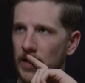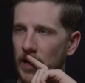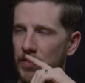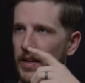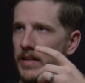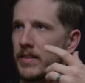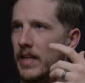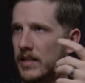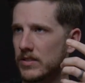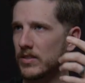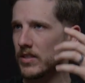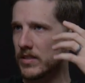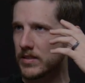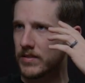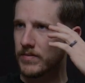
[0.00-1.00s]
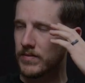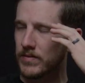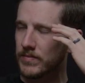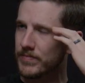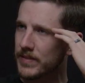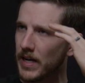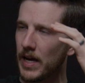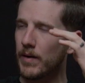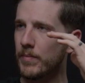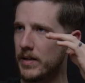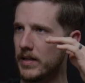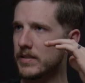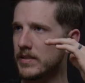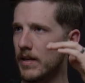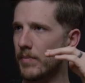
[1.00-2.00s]
think that's just got to
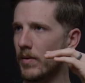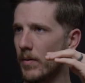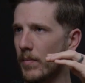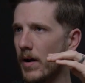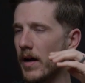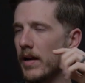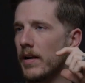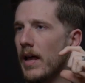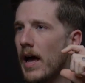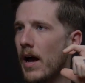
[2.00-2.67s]
be a step in our mind.